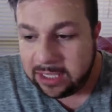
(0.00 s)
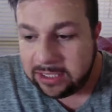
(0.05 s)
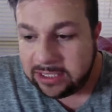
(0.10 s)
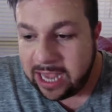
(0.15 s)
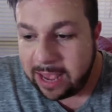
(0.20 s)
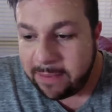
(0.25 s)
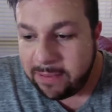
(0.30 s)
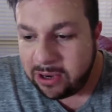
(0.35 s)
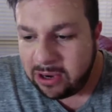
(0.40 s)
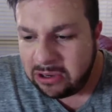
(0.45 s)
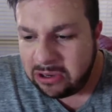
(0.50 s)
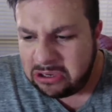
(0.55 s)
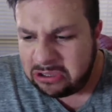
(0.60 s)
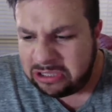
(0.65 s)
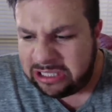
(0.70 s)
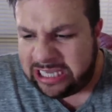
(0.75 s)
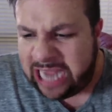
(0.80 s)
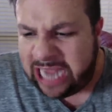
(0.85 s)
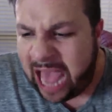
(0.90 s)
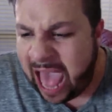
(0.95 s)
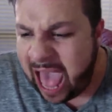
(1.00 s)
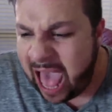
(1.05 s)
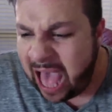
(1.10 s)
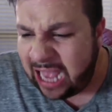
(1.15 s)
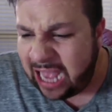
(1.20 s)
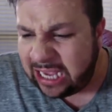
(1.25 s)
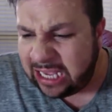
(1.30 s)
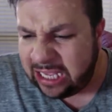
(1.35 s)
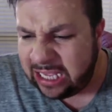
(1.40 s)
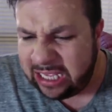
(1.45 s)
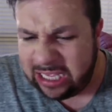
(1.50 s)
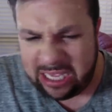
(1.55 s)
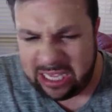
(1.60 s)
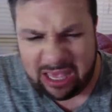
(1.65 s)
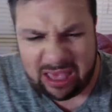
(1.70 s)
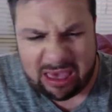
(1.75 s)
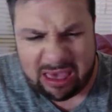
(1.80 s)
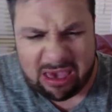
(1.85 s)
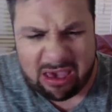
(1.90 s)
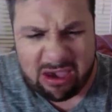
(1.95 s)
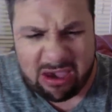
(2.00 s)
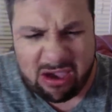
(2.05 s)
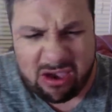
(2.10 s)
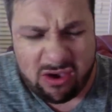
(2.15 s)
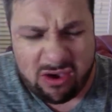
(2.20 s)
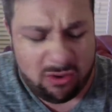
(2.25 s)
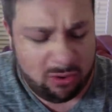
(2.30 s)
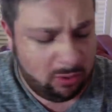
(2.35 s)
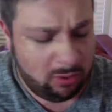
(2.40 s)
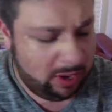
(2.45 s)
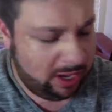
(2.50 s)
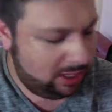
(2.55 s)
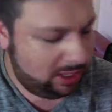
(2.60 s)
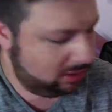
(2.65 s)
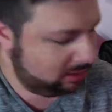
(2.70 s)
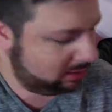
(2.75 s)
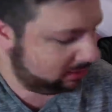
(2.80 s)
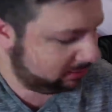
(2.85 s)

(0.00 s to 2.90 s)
dab it on your tongue. Ew.